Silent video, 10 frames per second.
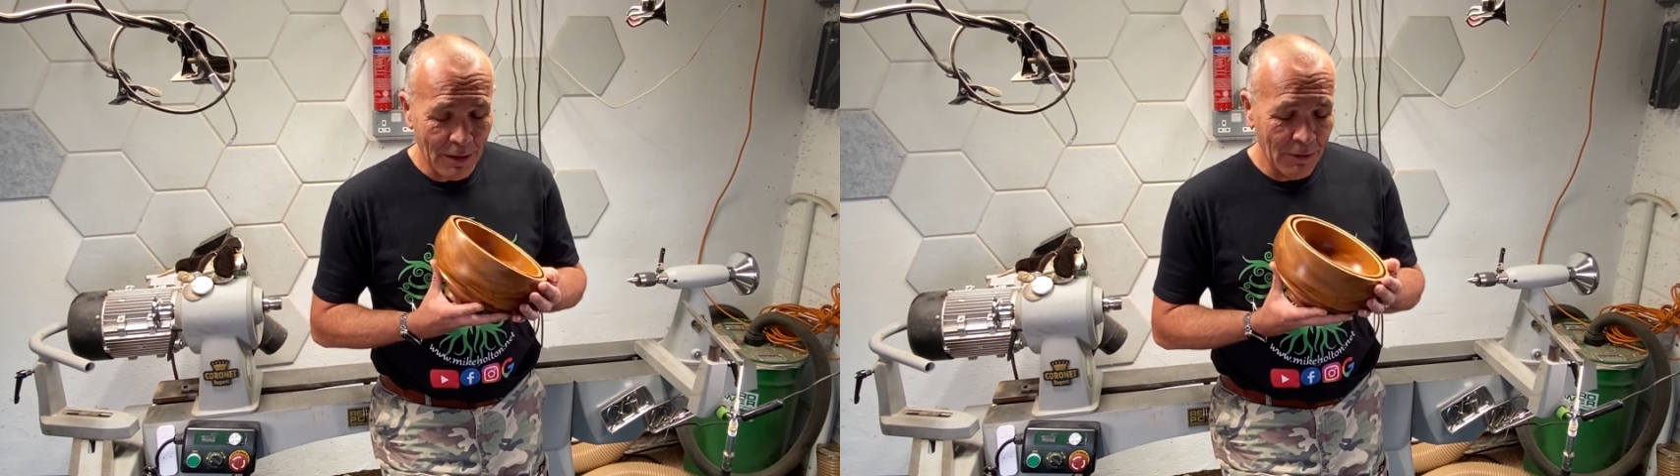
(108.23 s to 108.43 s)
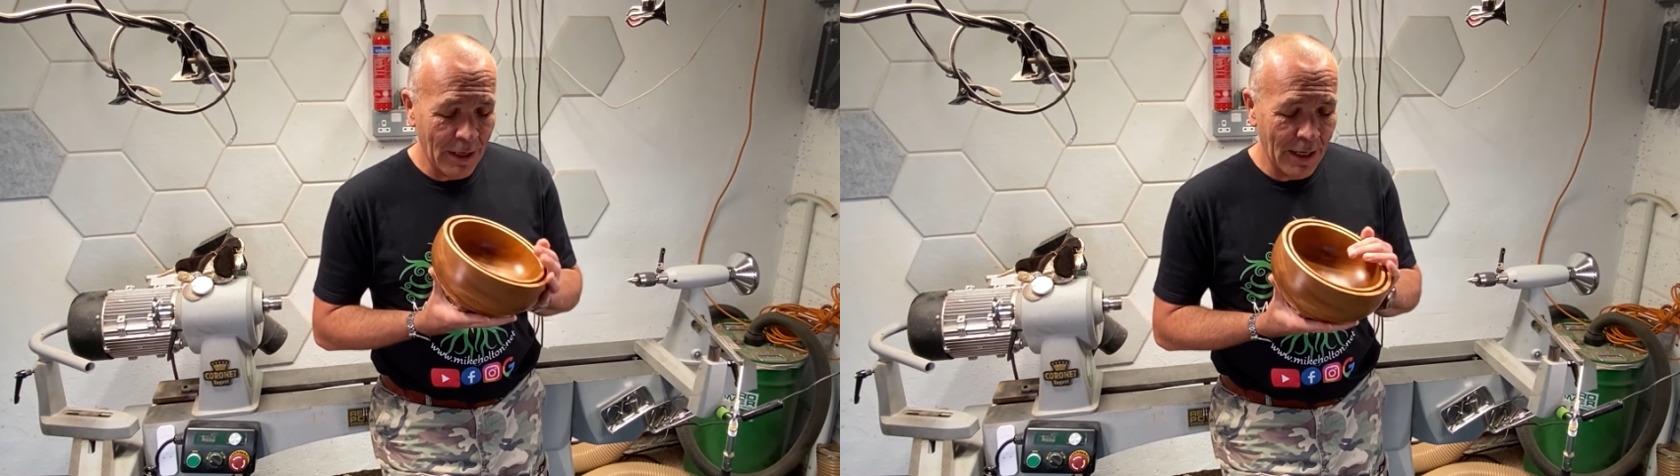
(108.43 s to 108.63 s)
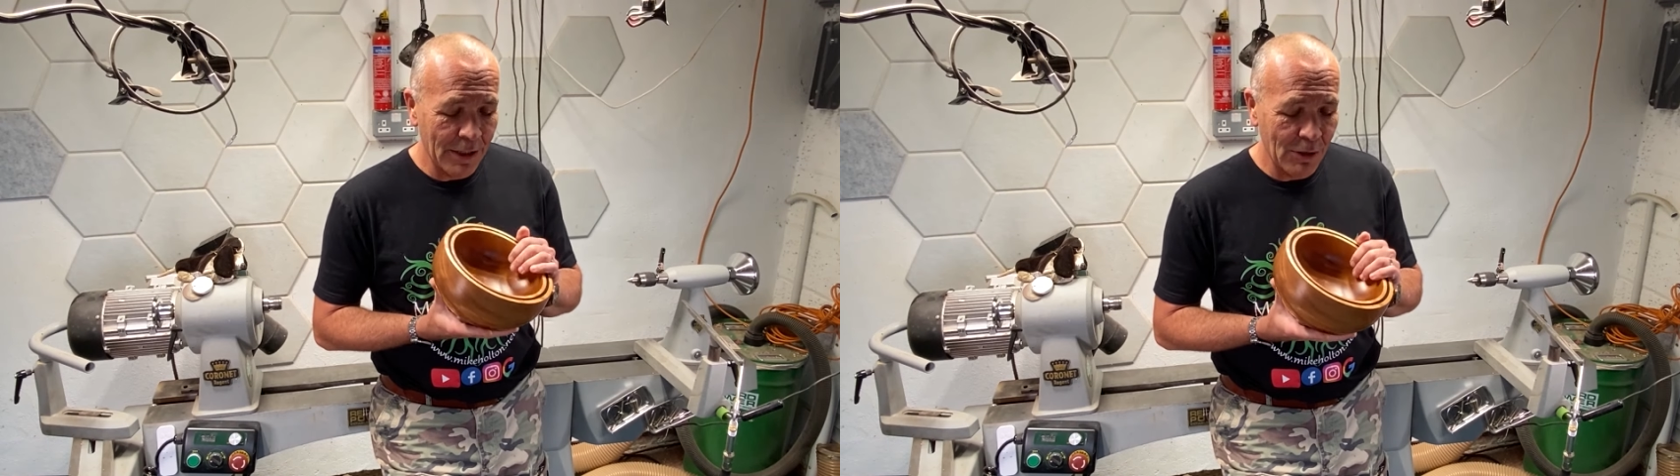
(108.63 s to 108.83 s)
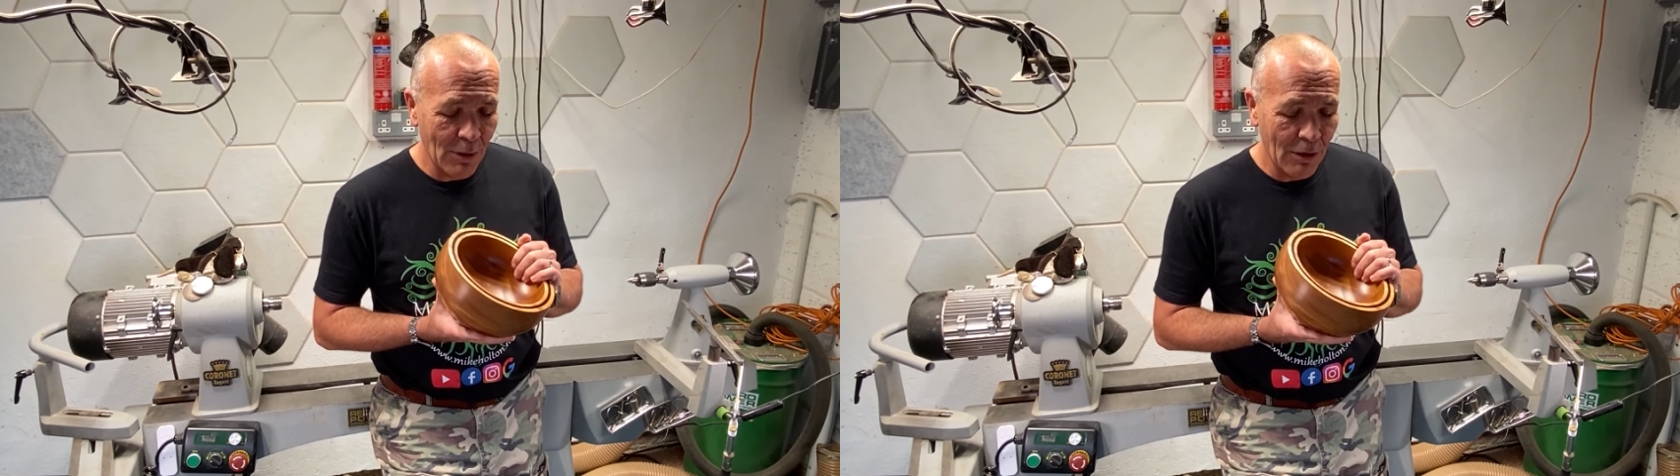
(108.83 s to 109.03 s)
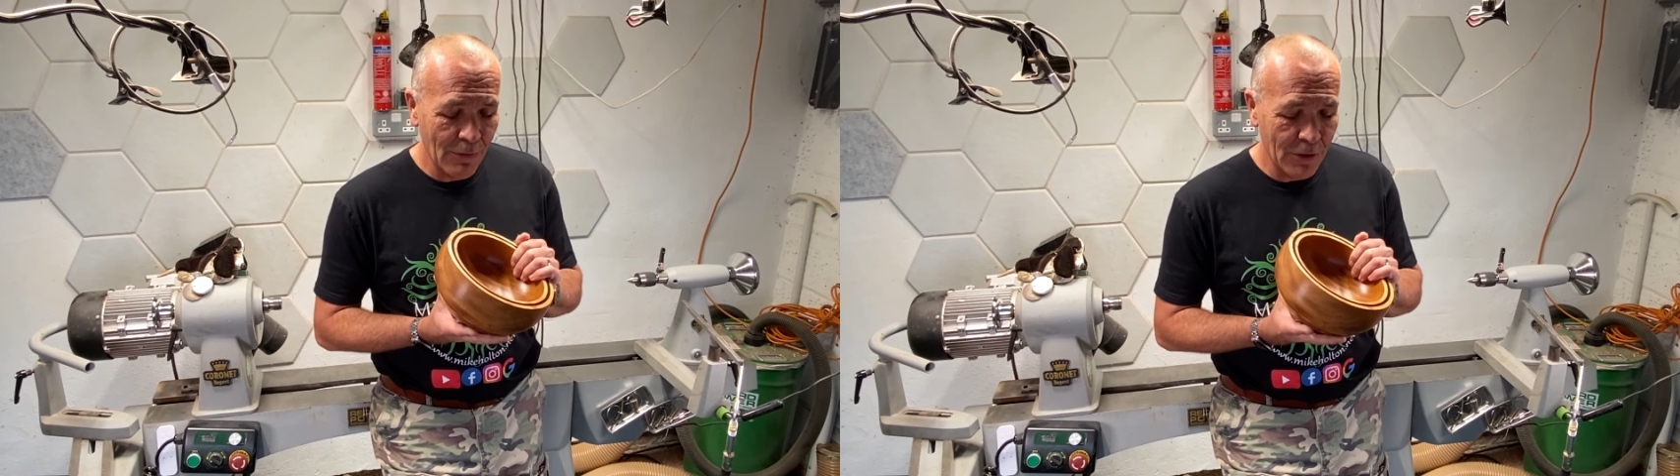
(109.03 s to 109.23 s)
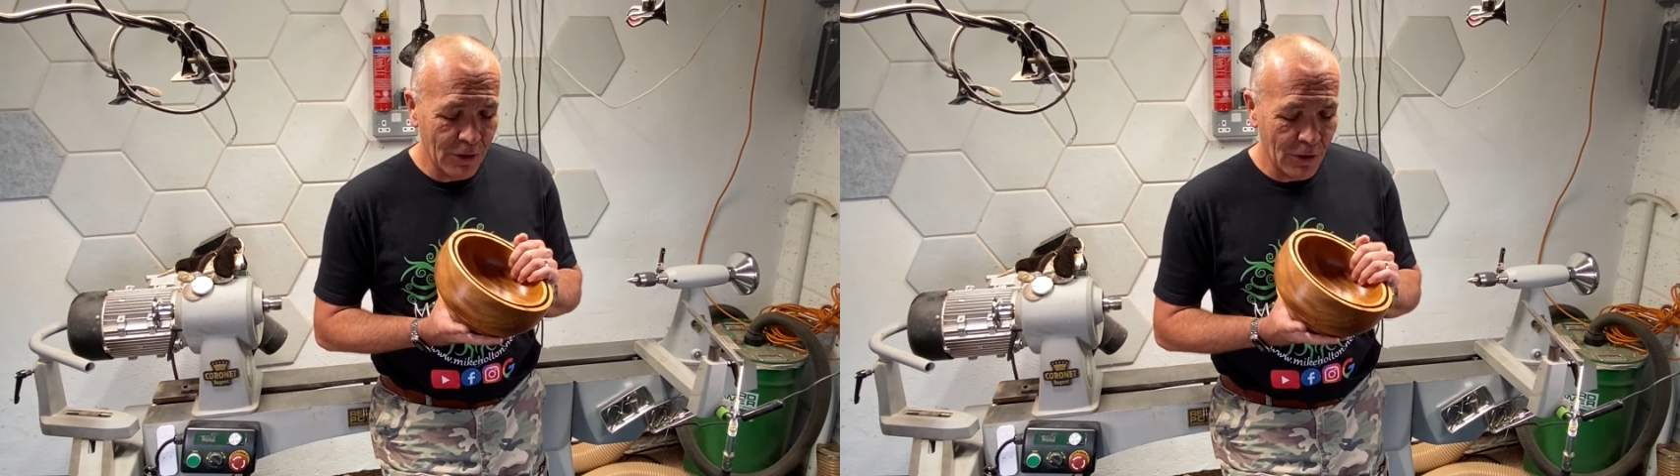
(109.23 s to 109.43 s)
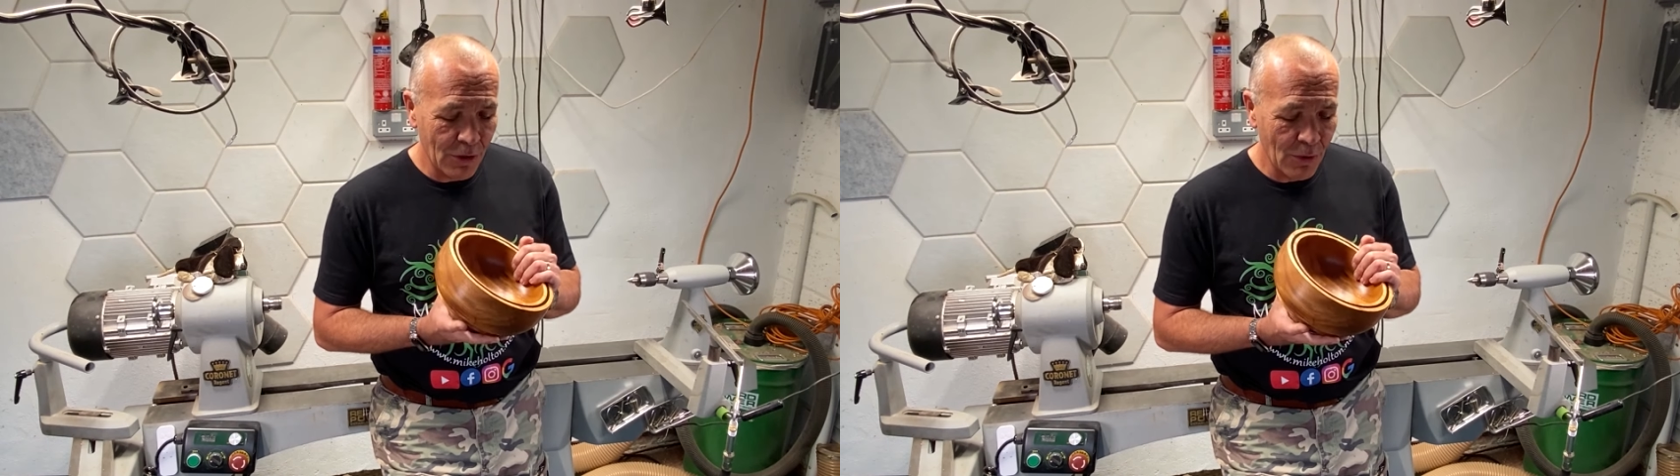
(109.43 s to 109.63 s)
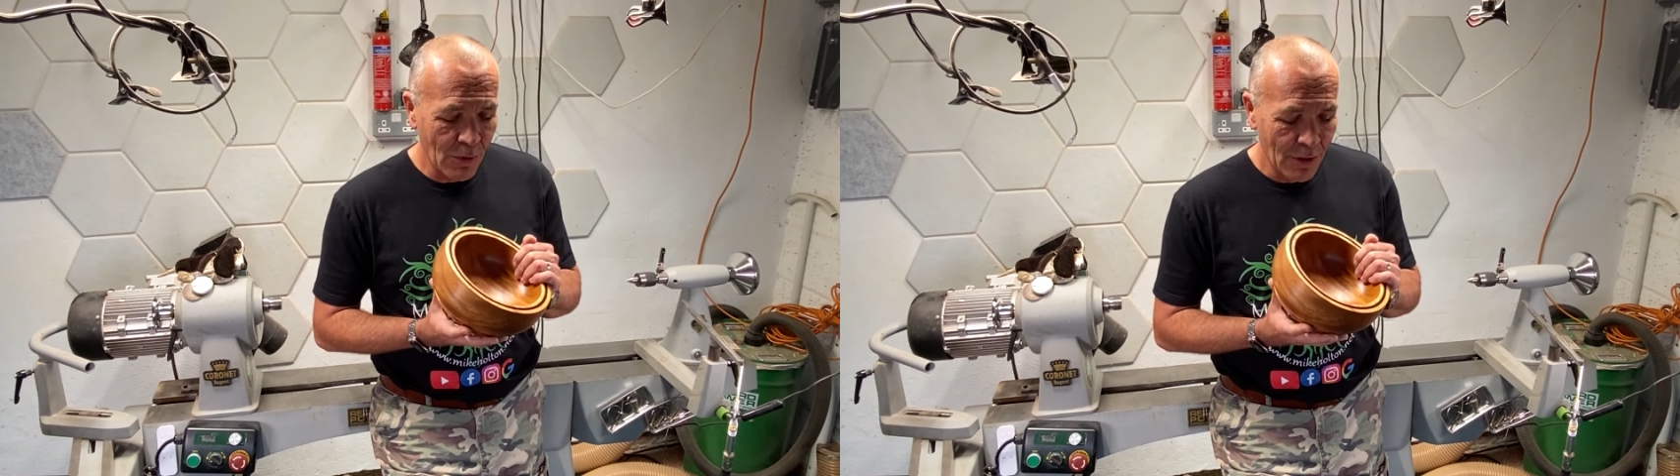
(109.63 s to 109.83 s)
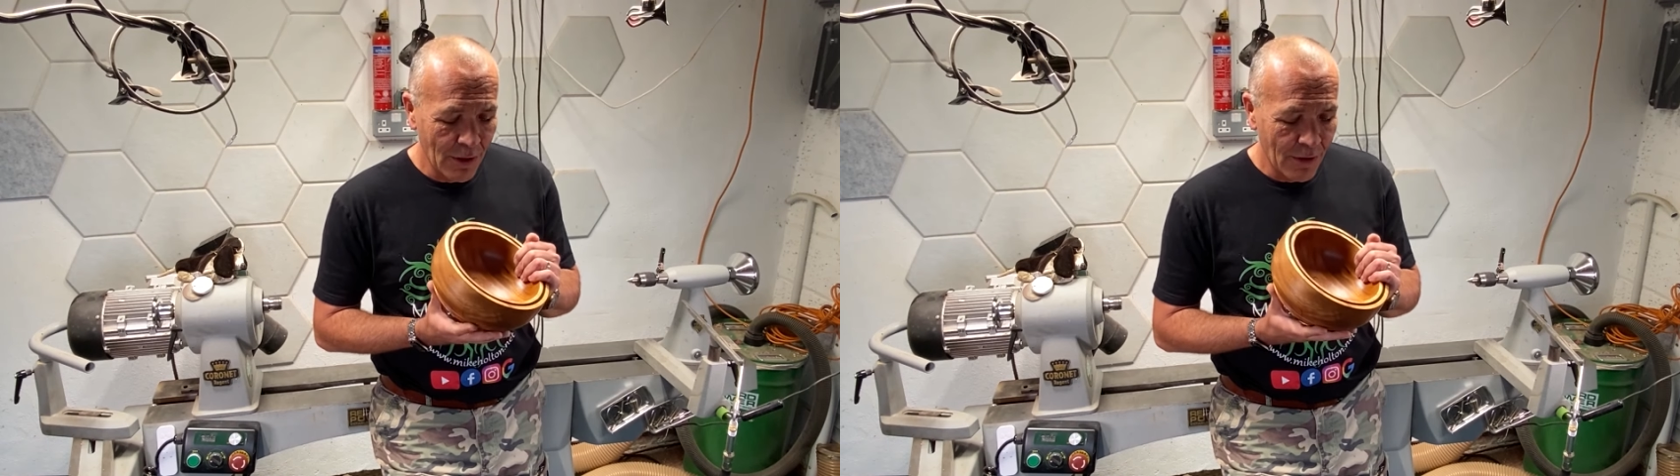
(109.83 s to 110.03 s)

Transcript: I'm going to hand you over to